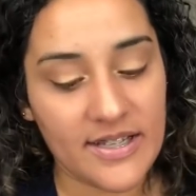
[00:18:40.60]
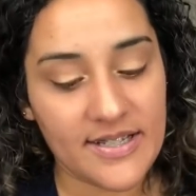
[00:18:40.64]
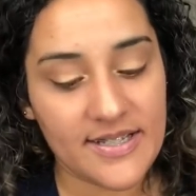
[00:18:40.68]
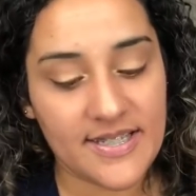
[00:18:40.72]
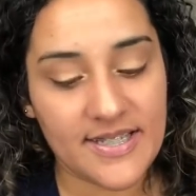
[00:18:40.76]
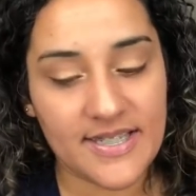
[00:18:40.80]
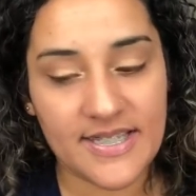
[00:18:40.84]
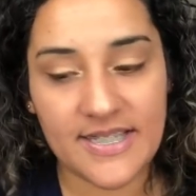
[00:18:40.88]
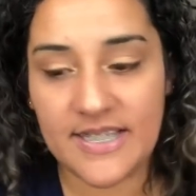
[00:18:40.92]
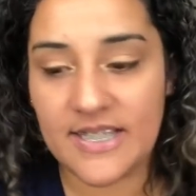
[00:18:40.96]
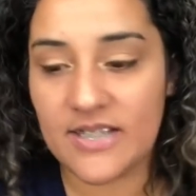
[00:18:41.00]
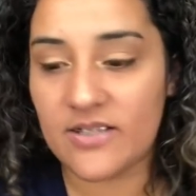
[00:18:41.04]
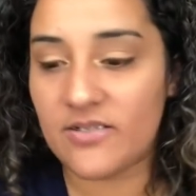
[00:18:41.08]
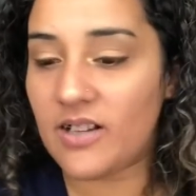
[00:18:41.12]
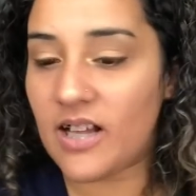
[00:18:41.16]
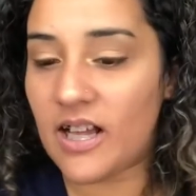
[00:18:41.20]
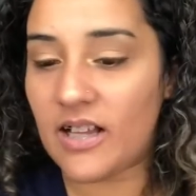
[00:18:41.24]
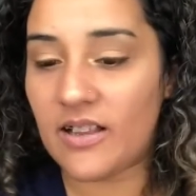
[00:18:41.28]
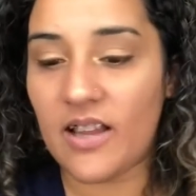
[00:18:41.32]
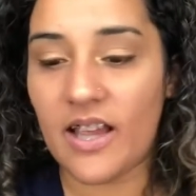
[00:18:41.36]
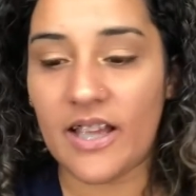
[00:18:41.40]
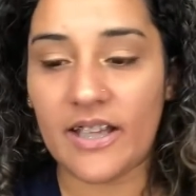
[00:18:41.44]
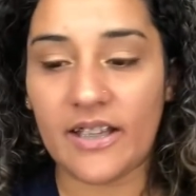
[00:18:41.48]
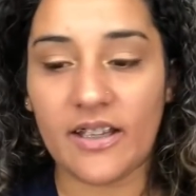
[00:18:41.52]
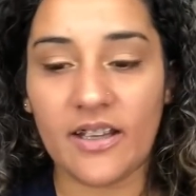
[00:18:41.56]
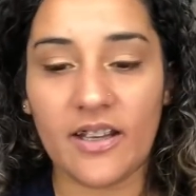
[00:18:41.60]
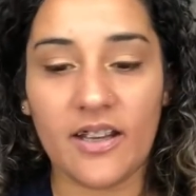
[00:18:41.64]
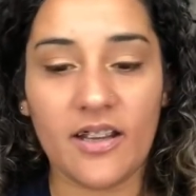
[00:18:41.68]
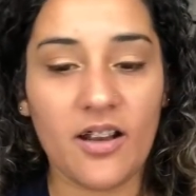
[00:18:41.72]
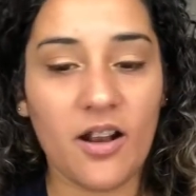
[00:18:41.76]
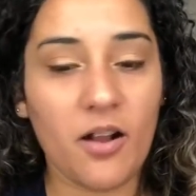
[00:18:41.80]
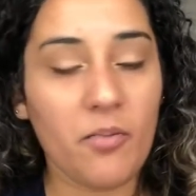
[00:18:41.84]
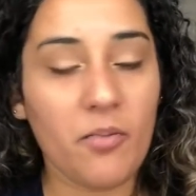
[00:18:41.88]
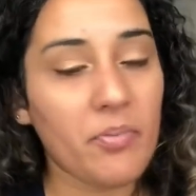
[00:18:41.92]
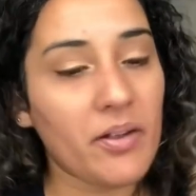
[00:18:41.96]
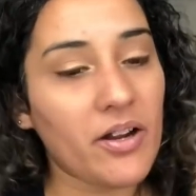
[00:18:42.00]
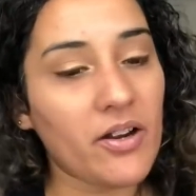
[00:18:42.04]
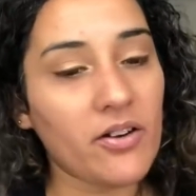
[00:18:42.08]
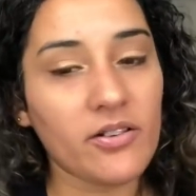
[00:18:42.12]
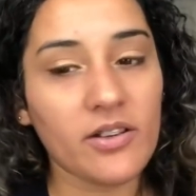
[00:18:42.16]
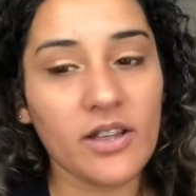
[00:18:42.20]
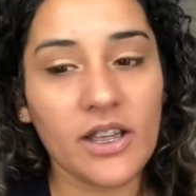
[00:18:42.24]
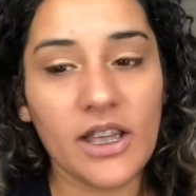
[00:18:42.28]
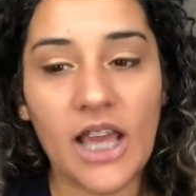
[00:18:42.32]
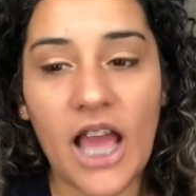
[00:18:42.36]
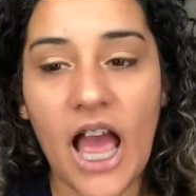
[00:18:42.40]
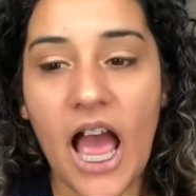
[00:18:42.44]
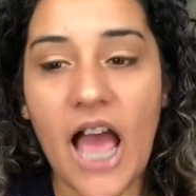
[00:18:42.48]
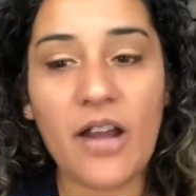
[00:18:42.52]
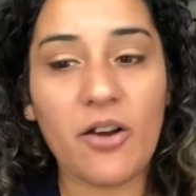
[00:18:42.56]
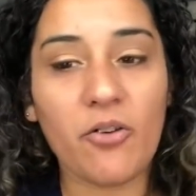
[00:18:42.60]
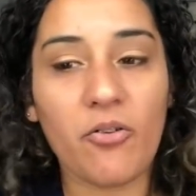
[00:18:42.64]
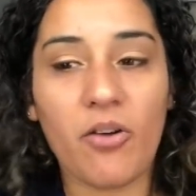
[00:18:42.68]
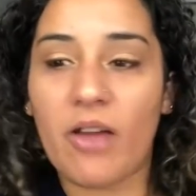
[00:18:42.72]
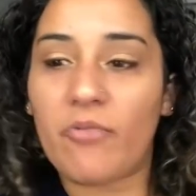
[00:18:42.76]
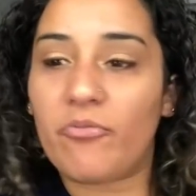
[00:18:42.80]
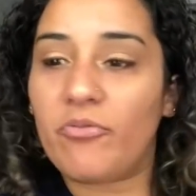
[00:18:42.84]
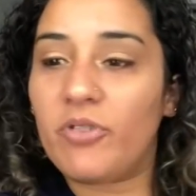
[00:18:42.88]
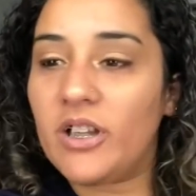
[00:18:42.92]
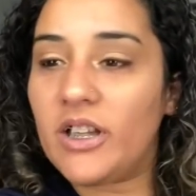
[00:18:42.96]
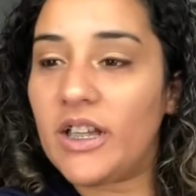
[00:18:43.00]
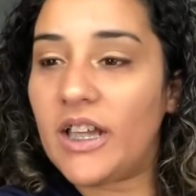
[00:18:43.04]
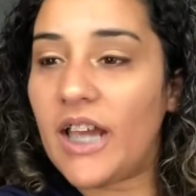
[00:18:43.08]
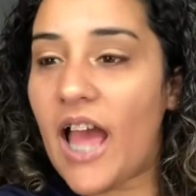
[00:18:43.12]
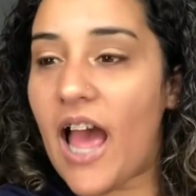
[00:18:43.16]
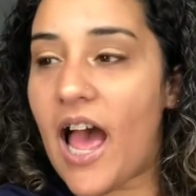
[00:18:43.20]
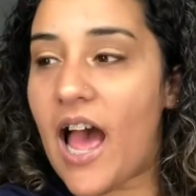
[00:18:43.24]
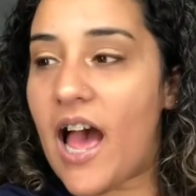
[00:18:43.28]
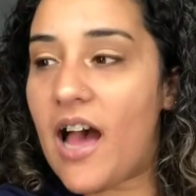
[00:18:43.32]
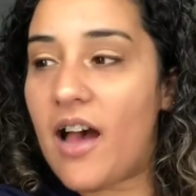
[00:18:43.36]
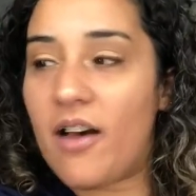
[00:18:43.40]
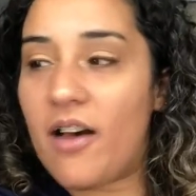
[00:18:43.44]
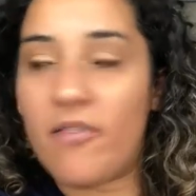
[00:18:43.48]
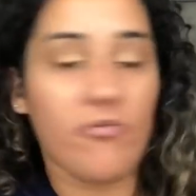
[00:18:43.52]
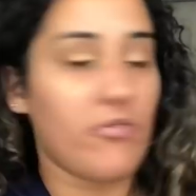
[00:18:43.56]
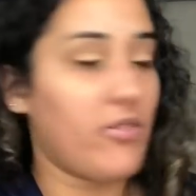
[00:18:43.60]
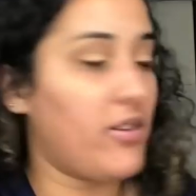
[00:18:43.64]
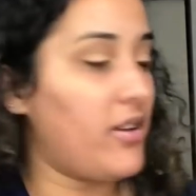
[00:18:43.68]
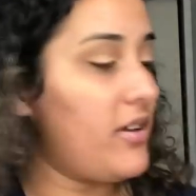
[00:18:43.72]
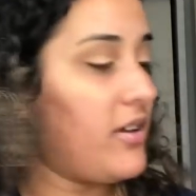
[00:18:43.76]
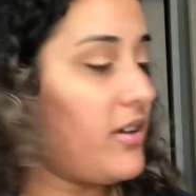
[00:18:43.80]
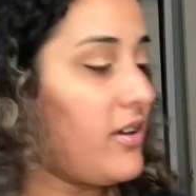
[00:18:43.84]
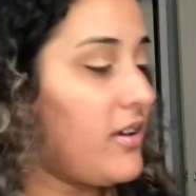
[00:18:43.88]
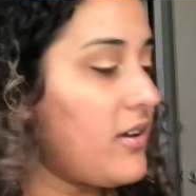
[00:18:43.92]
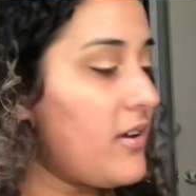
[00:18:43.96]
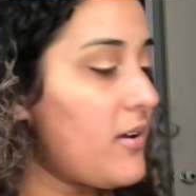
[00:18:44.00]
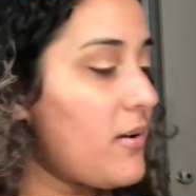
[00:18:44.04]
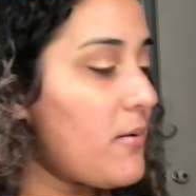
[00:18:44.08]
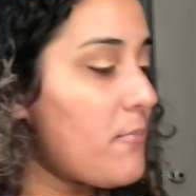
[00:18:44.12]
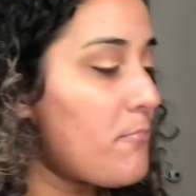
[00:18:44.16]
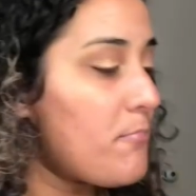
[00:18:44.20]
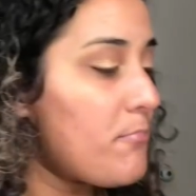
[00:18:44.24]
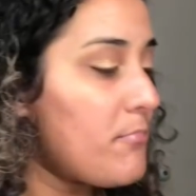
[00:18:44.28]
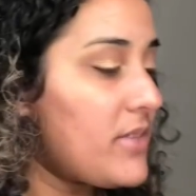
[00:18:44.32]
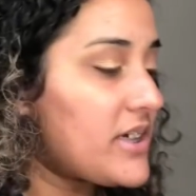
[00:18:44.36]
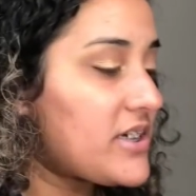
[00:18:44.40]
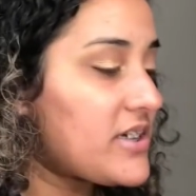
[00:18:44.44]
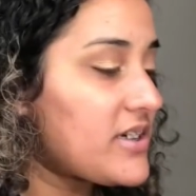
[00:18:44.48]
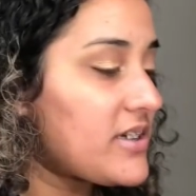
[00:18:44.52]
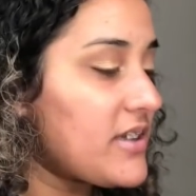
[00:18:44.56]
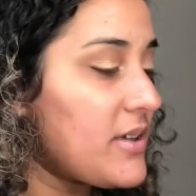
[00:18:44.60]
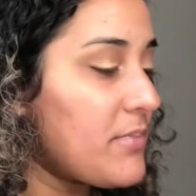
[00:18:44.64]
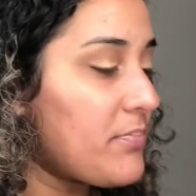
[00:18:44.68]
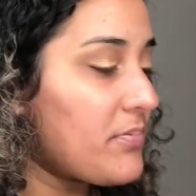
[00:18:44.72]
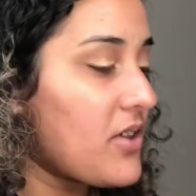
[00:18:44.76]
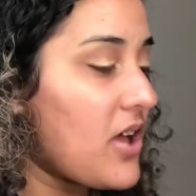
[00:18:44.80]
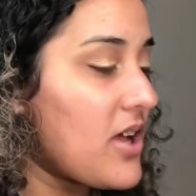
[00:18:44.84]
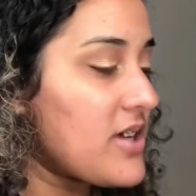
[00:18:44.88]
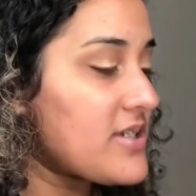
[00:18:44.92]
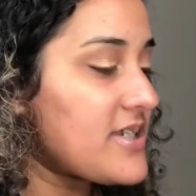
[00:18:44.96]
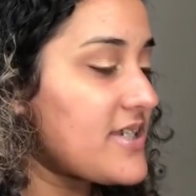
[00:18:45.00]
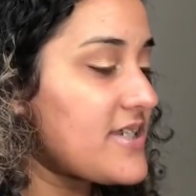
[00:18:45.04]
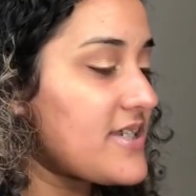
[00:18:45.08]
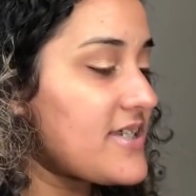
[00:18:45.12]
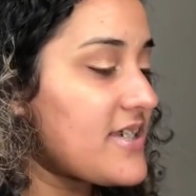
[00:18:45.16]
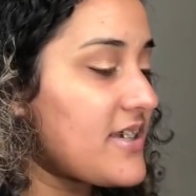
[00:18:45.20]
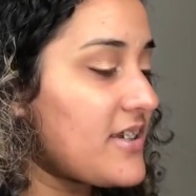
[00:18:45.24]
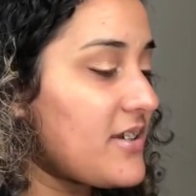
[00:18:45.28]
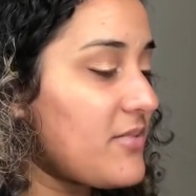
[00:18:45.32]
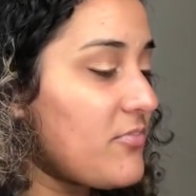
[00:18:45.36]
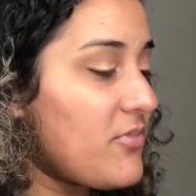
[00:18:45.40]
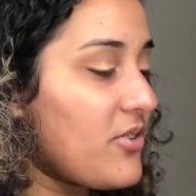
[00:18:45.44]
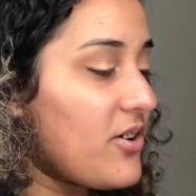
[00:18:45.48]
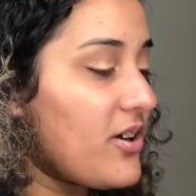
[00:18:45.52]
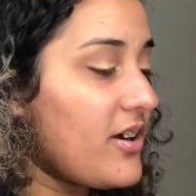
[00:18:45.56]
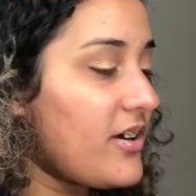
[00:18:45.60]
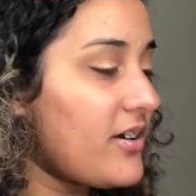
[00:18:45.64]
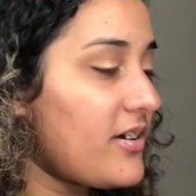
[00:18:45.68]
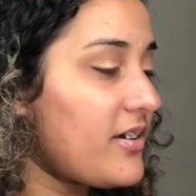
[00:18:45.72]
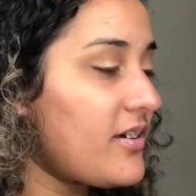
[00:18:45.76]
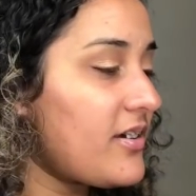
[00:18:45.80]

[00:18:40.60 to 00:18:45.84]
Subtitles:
Still not liking it. Apparently, I don't really have much lip glosses anymore.